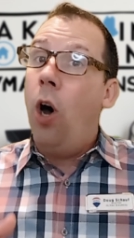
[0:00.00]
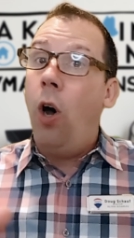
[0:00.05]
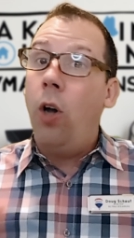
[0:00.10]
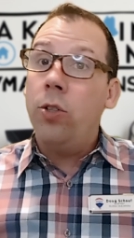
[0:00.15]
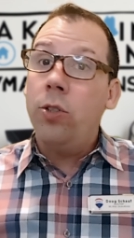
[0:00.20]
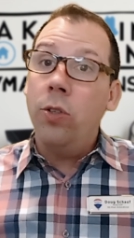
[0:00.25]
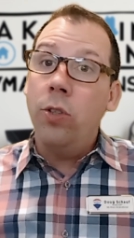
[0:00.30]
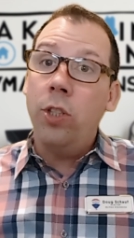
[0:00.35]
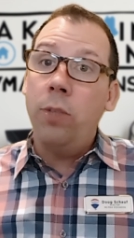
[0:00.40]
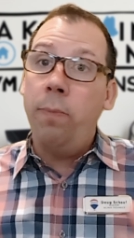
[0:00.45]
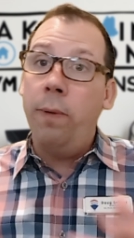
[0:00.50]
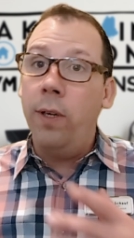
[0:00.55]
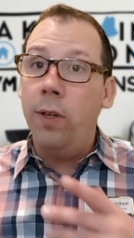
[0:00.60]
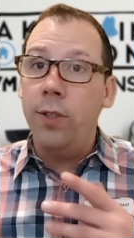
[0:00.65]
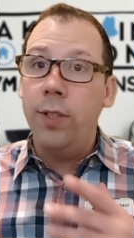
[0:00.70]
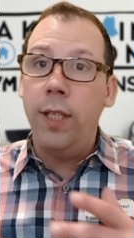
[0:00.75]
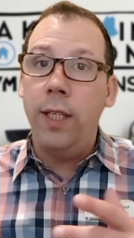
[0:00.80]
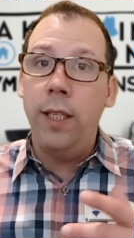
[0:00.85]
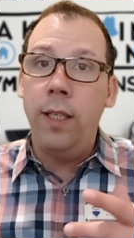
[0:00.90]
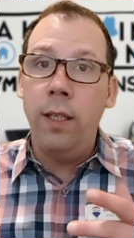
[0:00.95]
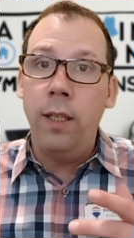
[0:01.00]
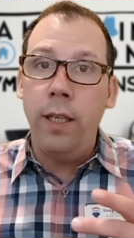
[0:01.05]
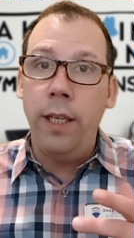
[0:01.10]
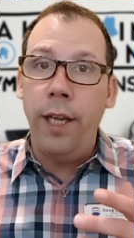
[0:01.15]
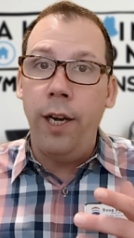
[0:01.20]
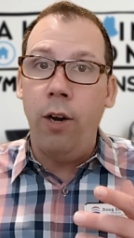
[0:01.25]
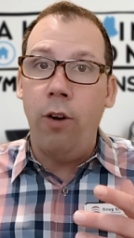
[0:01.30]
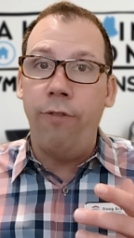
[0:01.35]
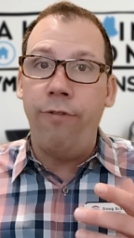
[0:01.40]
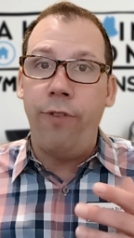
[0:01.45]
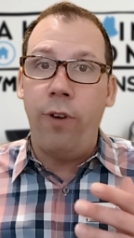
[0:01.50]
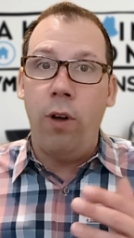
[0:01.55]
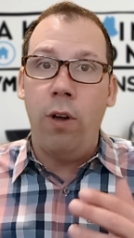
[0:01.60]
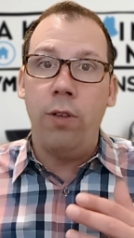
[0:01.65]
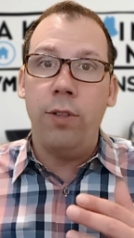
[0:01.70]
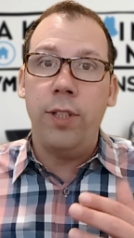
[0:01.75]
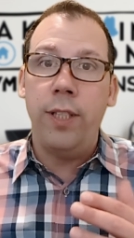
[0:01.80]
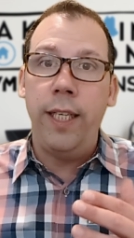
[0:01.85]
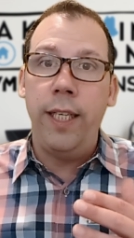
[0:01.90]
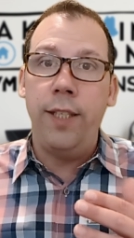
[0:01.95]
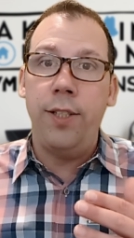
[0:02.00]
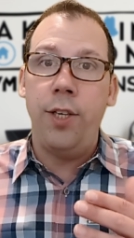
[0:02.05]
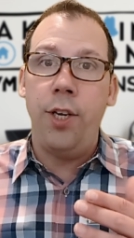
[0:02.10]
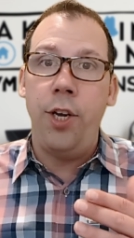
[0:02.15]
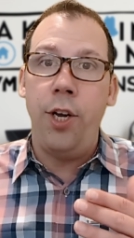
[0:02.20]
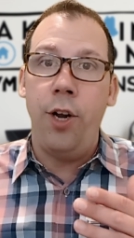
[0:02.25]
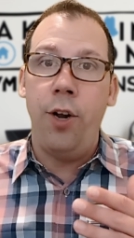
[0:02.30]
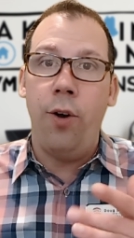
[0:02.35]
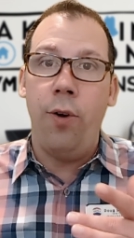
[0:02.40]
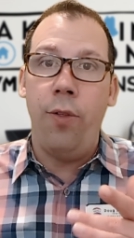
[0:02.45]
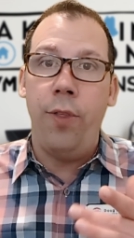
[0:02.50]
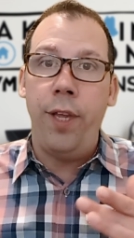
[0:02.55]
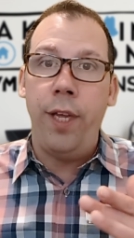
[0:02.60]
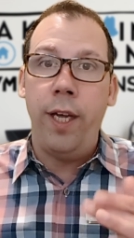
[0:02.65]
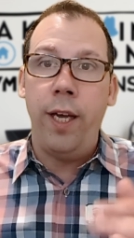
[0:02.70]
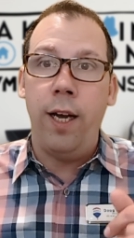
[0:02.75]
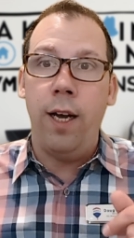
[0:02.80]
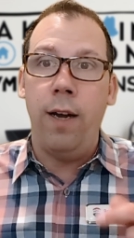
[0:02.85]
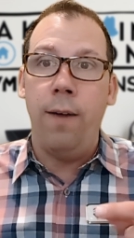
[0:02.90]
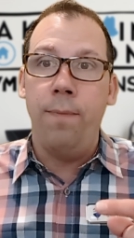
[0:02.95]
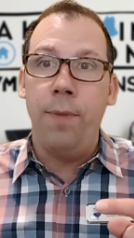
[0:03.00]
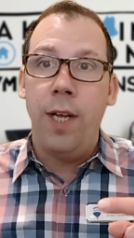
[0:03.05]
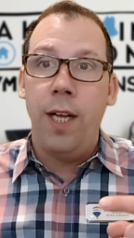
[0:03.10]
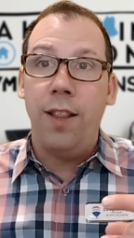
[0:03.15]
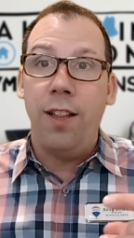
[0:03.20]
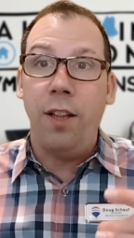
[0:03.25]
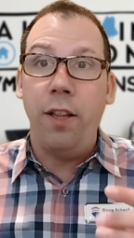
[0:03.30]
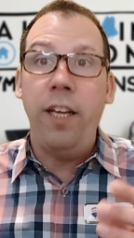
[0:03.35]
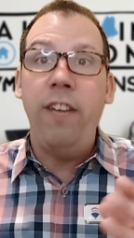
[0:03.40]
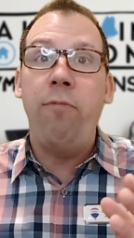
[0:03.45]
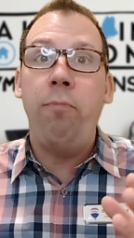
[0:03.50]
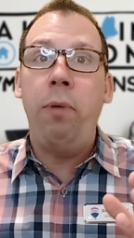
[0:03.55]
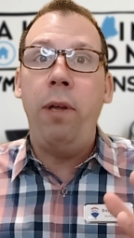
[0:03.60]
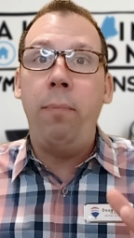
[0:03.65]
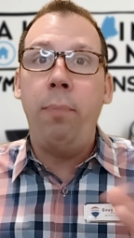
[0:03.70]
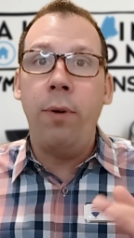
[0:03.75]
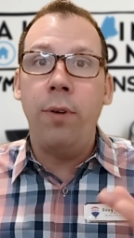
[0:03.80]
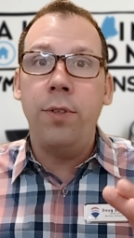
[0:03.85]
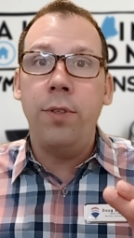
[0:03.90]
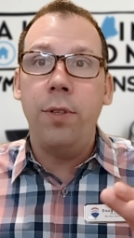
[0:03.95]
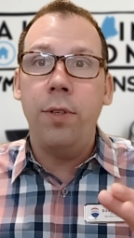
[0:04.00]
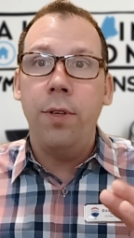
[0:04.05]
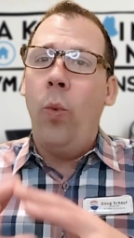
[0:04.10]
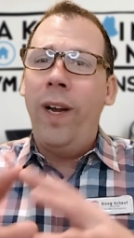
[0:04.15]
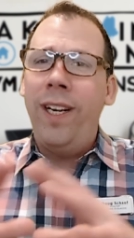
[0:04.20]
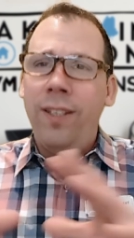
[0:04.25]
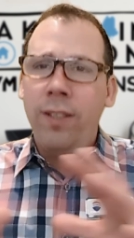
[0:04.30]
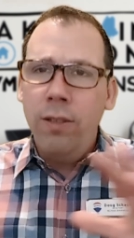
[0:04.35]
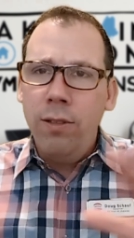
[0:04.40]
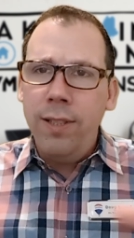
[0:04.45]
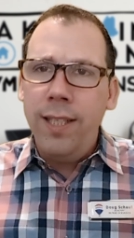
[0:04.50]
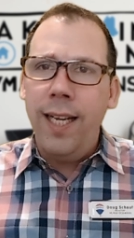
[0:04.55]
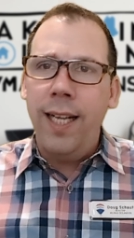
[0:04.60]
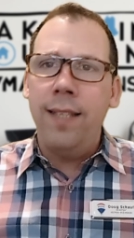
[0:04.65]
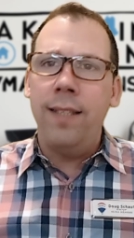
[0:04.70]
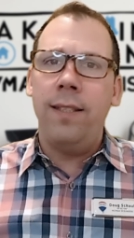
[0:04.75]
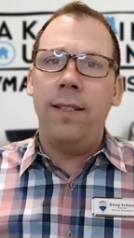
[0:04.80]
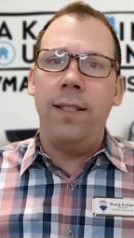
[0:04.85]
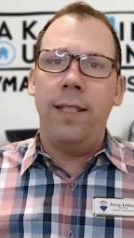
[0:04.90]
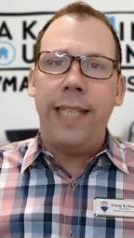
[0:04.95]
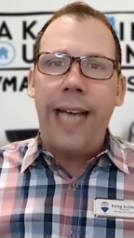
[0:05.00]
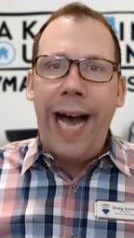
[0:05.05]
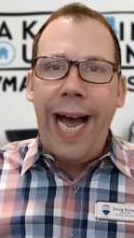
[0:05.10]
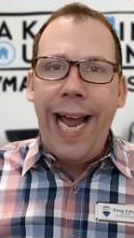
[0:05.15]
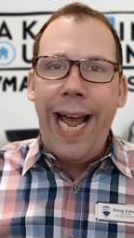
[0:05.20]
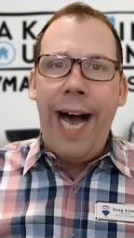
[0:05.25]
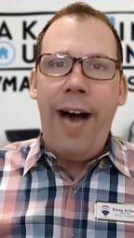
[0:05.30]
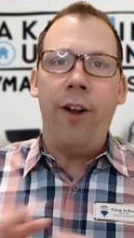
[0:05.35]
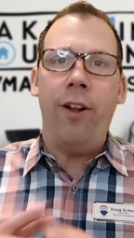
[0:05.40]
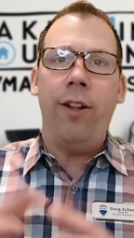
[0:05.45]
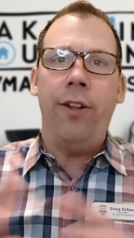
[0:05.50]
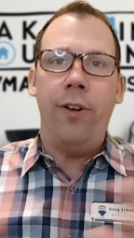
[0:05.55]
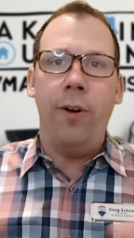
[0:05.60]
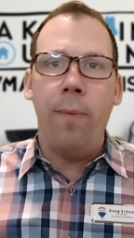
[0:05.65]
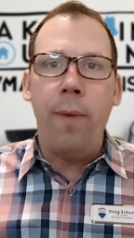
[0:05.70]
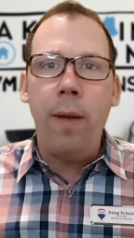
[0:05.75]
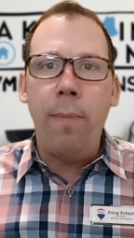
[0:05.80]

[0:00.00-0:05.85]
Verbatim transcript: Also spills into, you know, fall season, you know, the, uh, the leaf peepers. Winter tends to die out a little